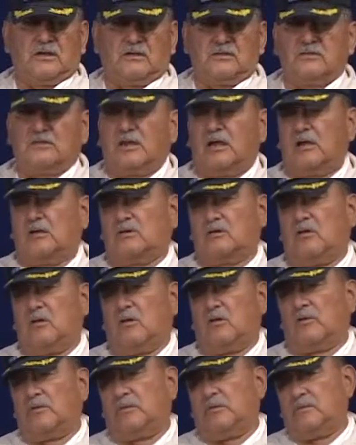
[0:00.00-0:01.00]
little town
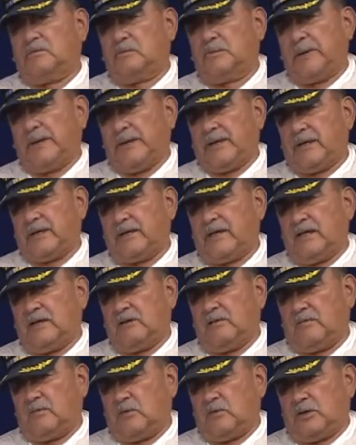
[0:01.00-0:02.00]
called Riverbank,
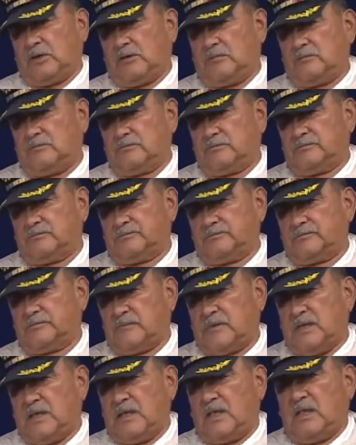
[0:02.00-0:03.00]
California.
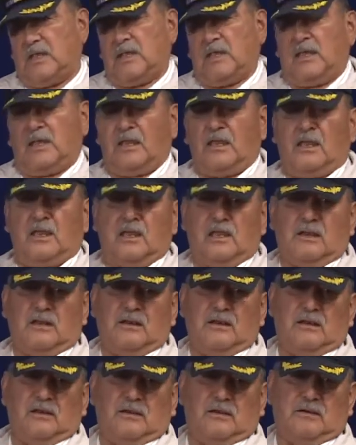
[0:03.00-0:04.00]

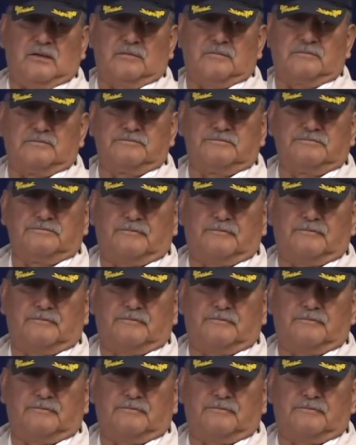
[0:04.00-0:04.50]
And, um,